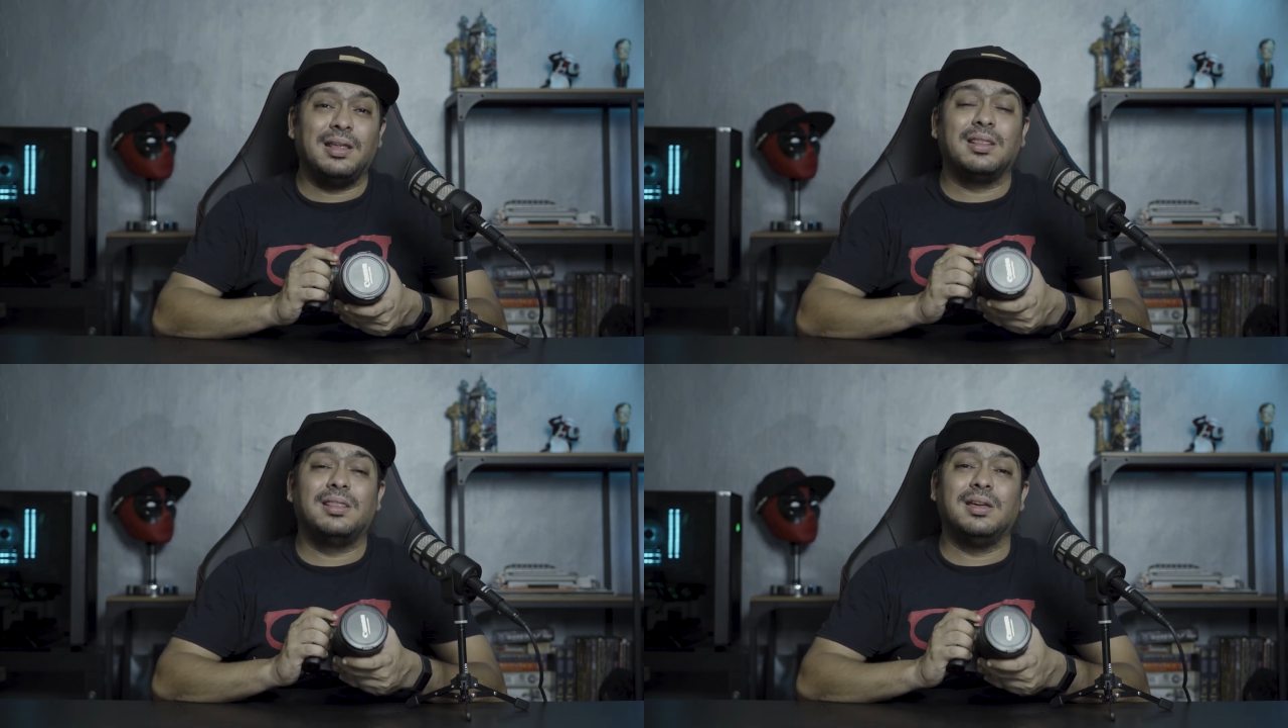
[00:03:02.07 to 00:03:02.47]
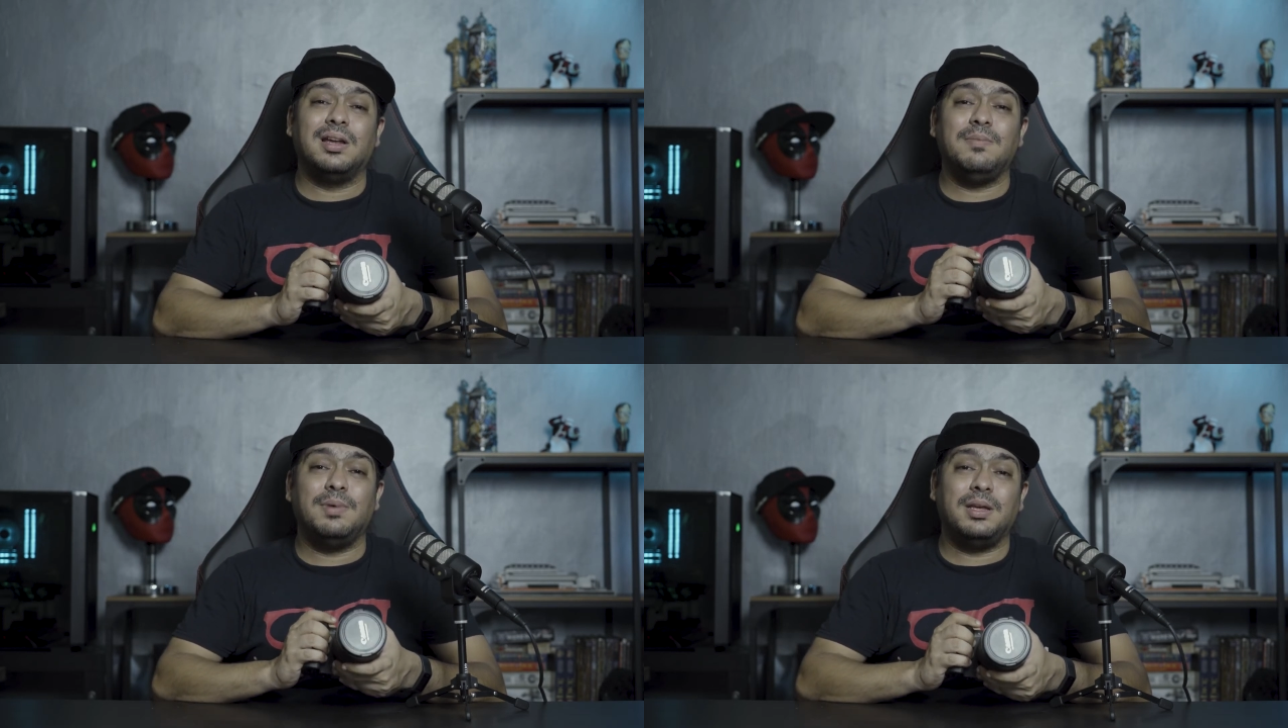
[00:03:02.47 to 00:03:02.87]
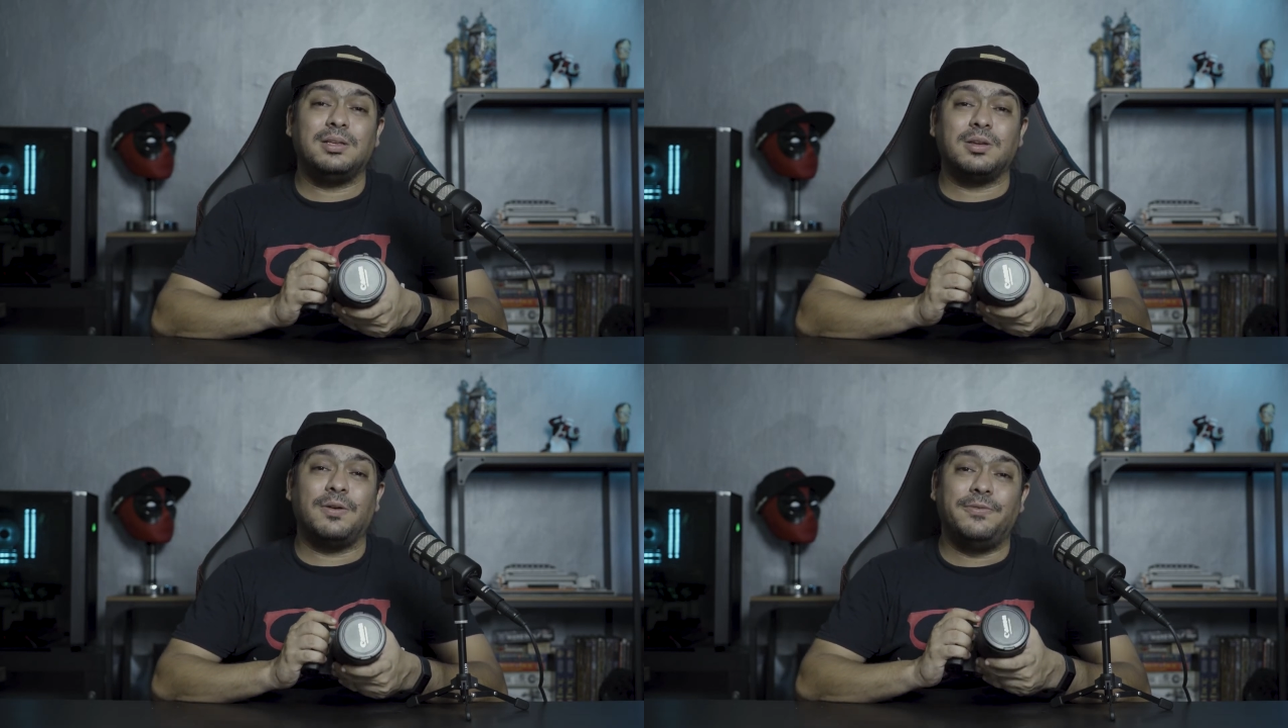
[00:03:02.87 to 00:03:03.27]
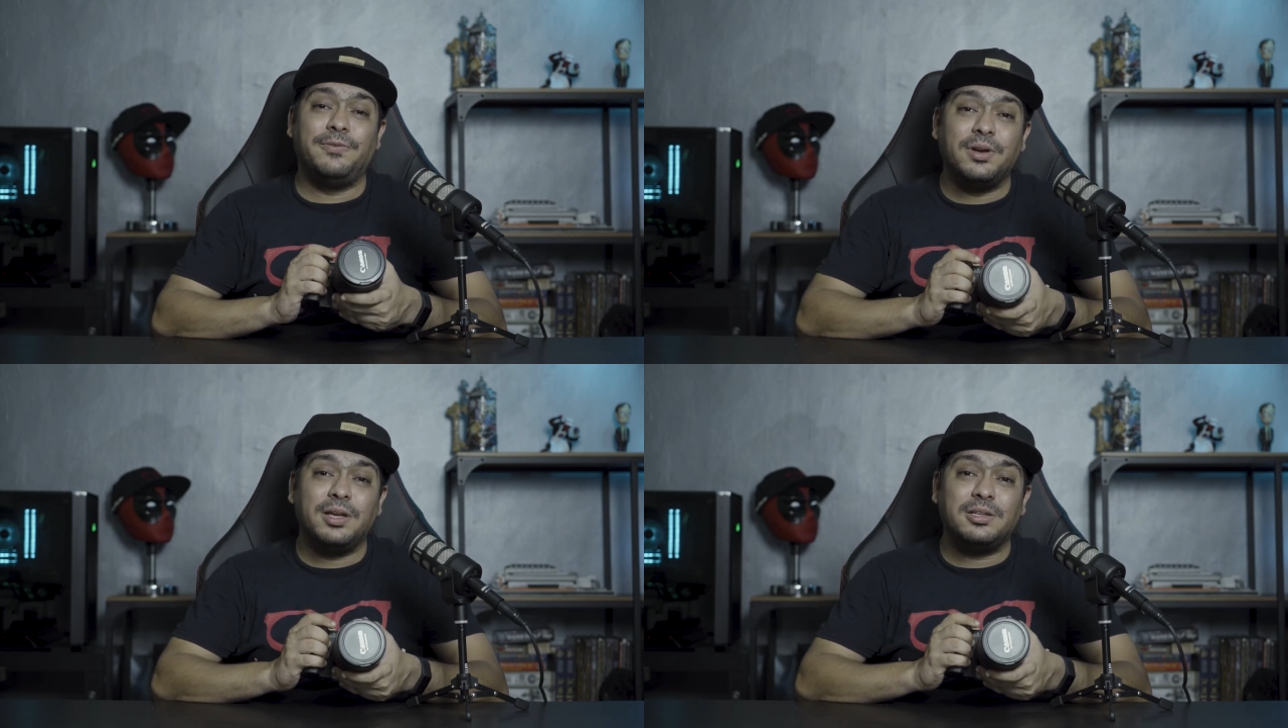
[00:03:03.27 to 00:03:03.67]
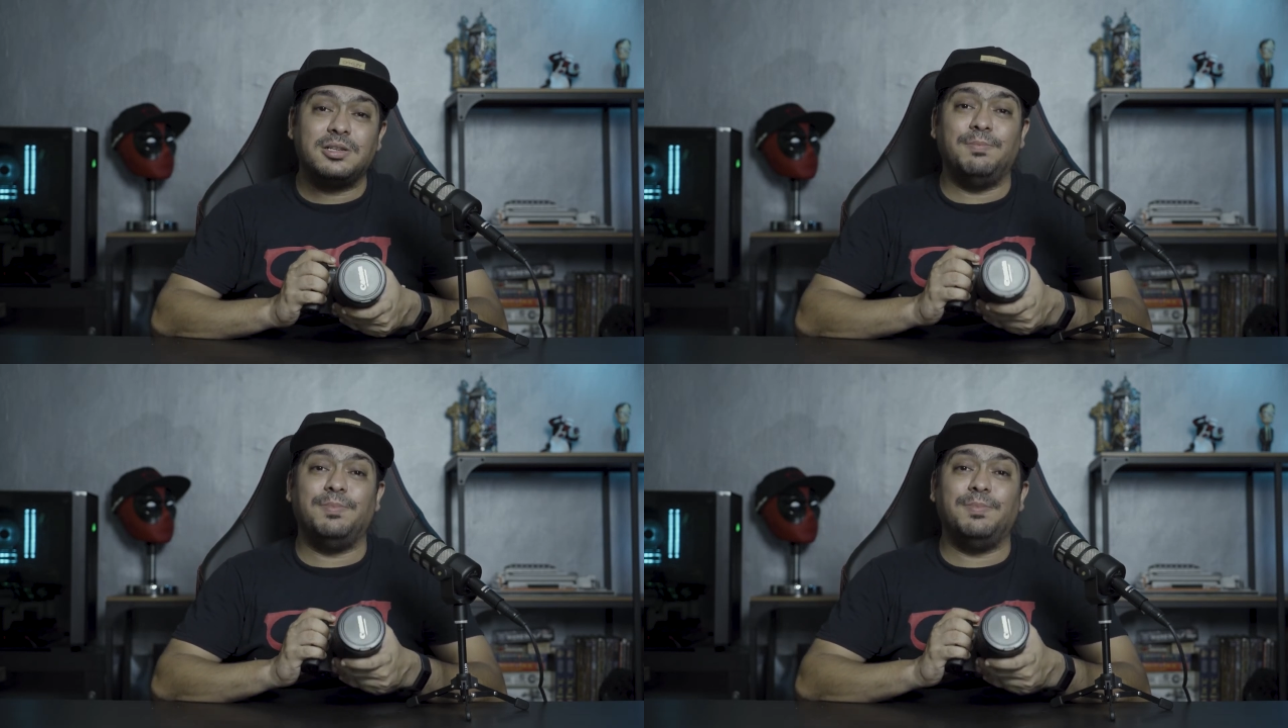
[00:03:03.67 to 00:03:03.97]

30 minutes of footage